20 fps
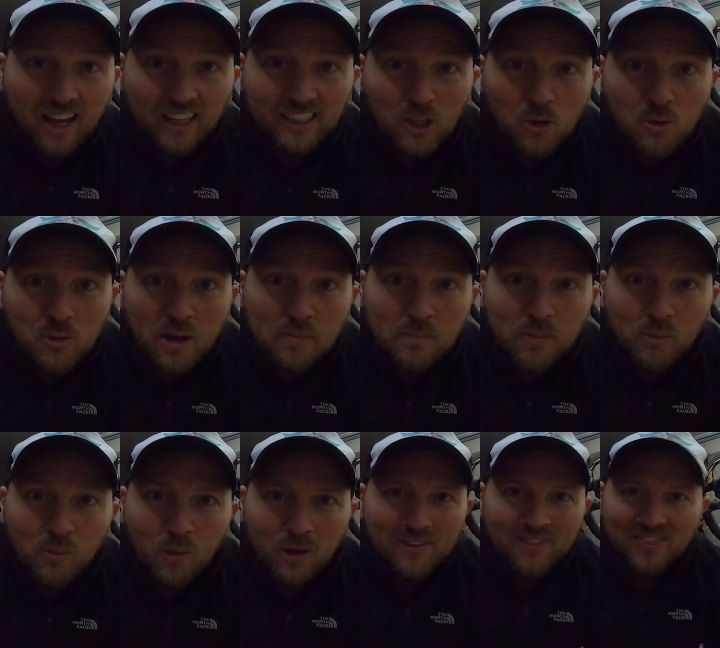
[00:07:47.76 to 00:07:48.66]
So number
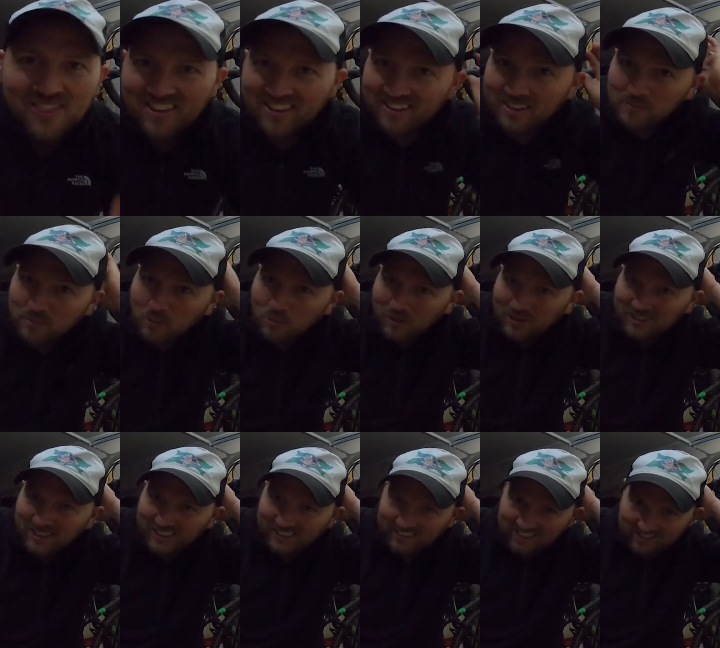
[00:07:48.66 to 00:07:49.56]
one
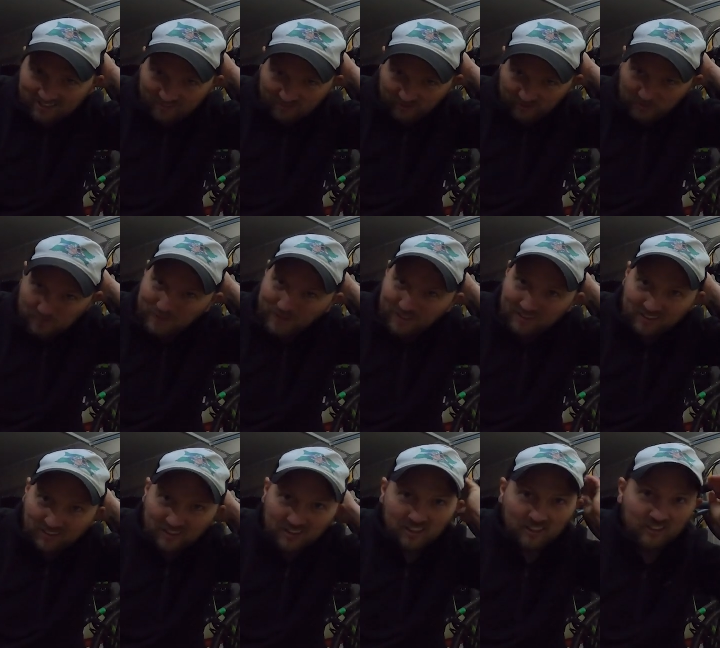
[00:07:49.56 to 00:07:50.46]
send for the Burt
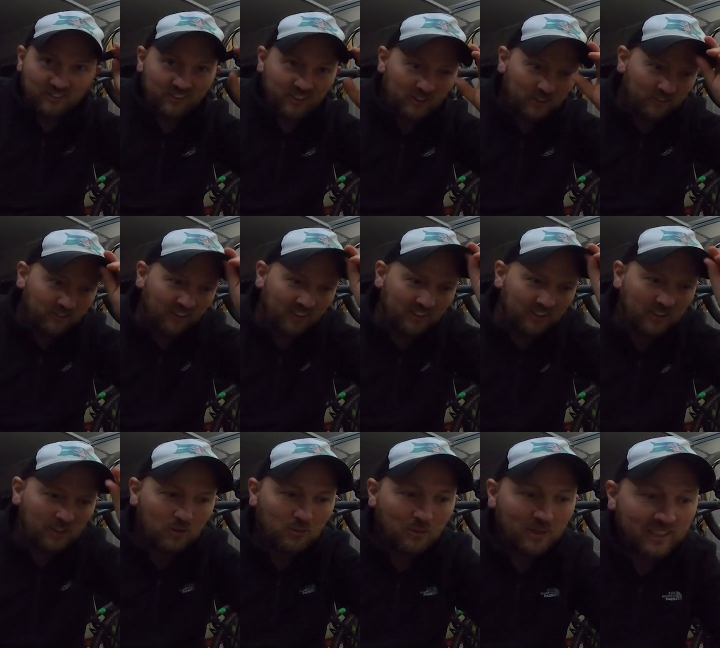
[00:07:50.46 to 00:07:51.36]
Guzzlers for
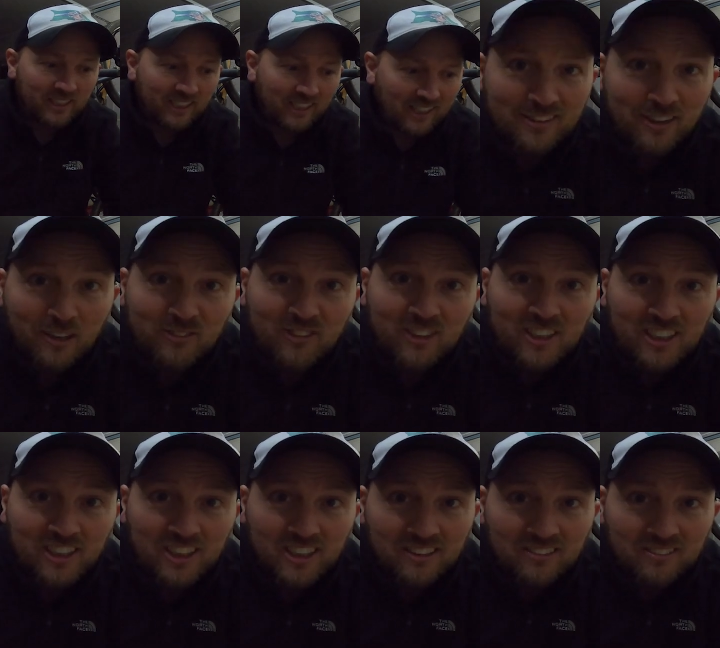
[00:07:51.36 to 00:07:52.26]
2020. Tough
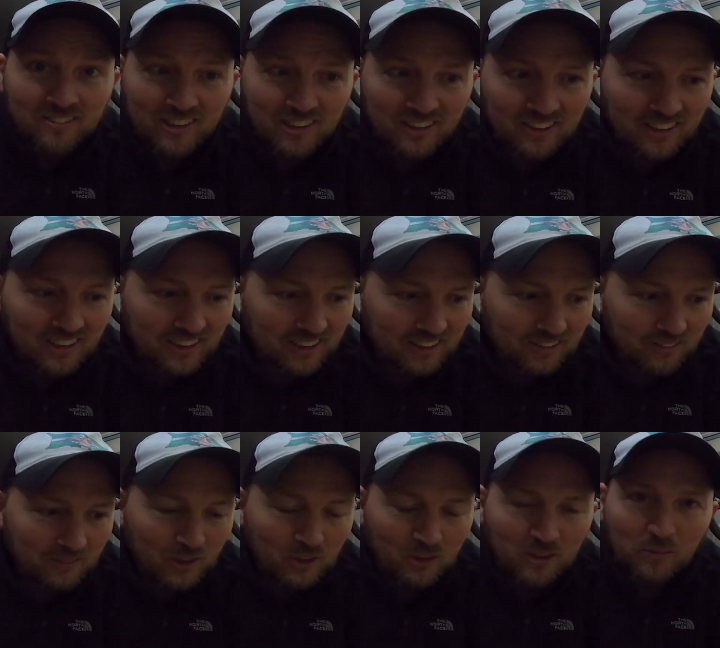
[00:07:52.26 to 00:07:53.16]
decision because
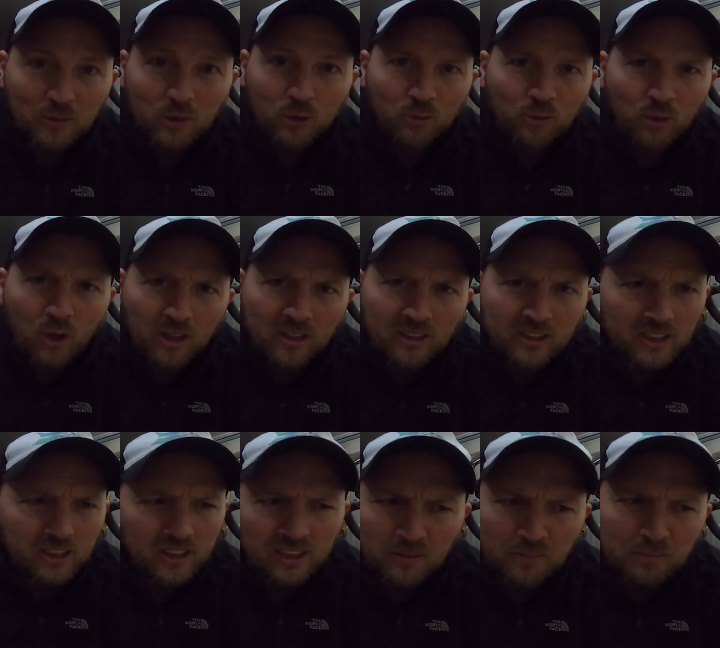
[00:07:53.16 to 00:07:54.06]
we got some good riders
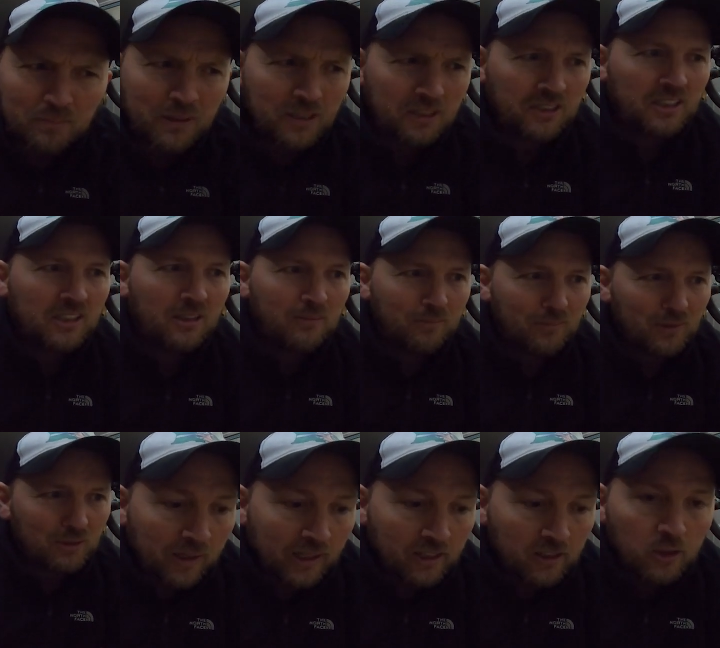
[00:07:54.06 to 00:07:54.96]
that jump big jumps.
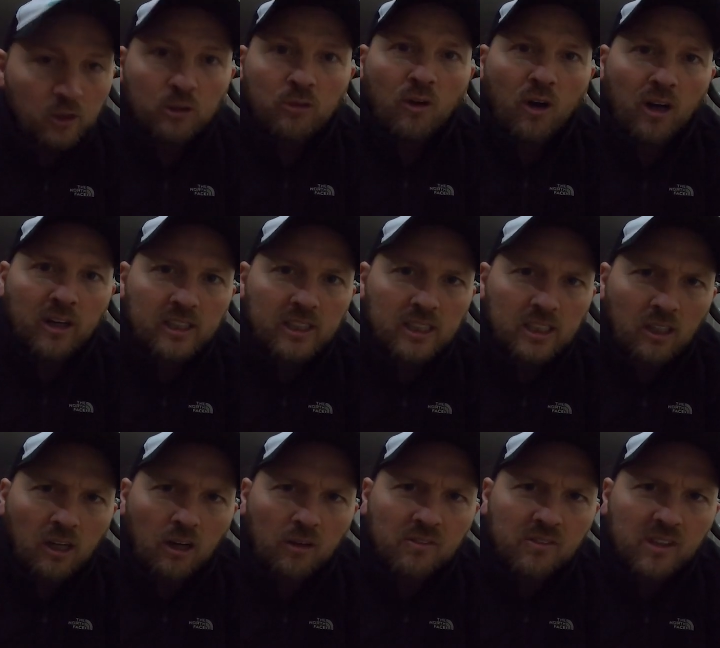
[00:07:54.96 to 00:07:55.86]
And we had a new rider
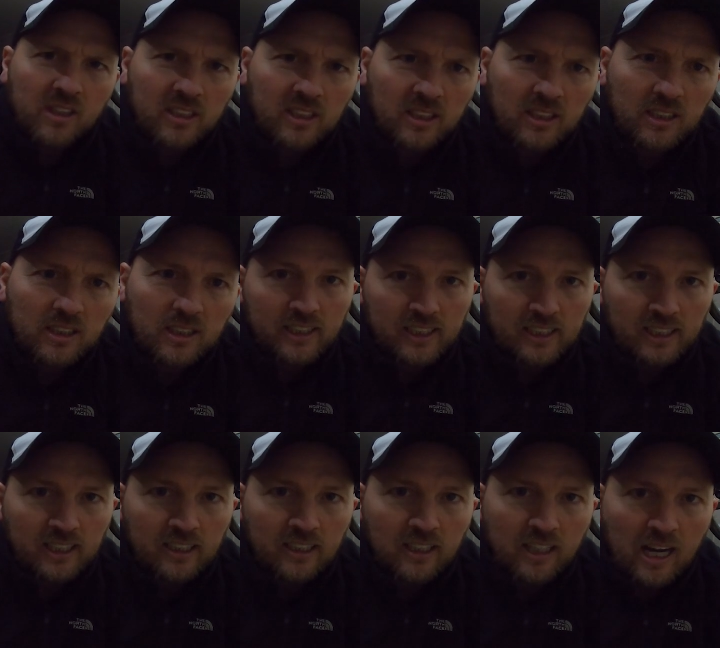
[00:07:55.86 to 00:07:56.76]
start with us this
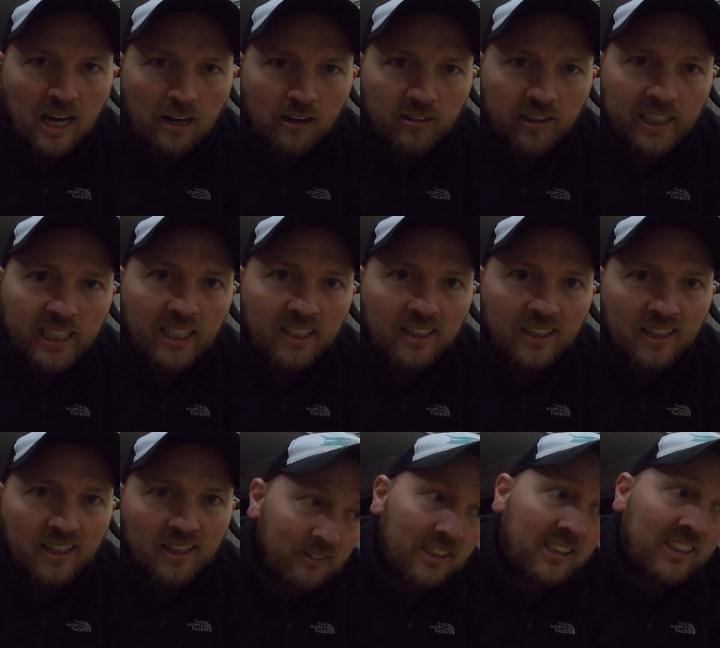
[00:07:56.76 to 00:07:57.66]
year, Harry.
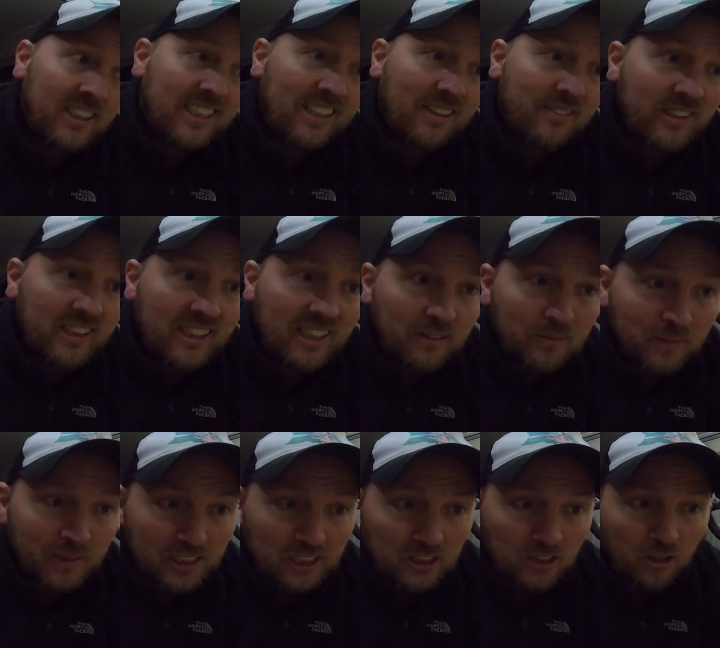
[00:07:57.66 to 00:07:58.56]
He was only 17
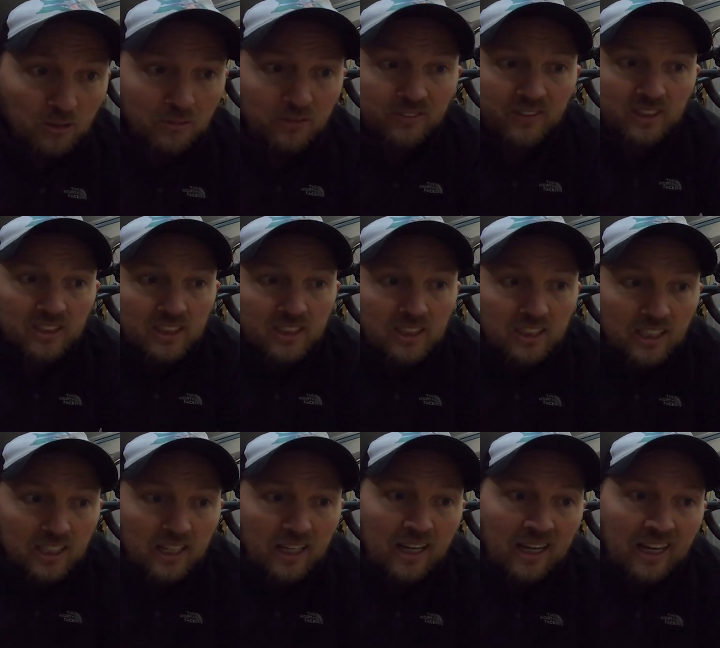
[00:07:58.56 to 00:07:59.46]
when he started with us,
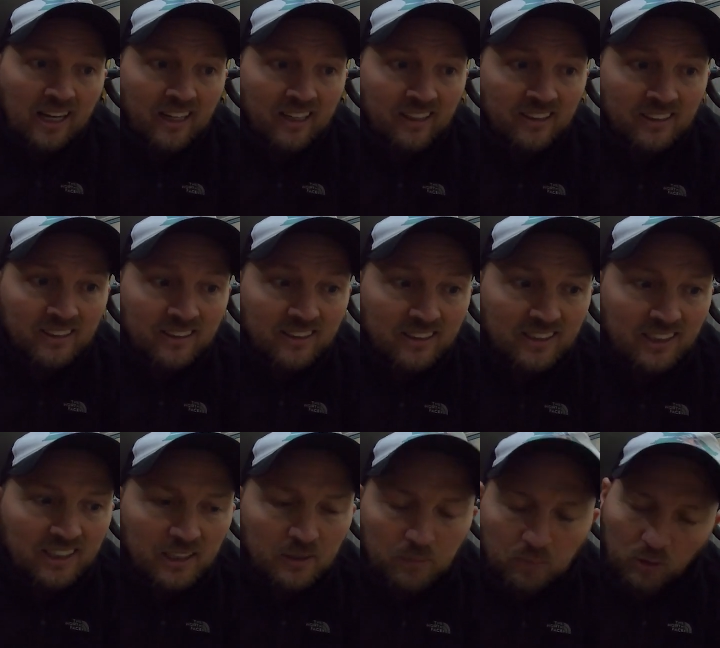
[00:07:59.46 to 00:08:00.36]
and
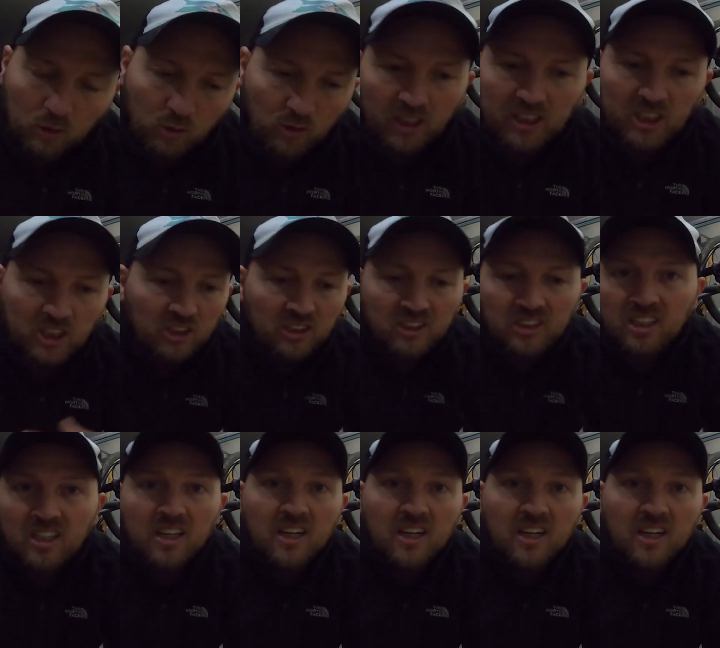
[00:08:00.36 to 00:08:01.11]
his progression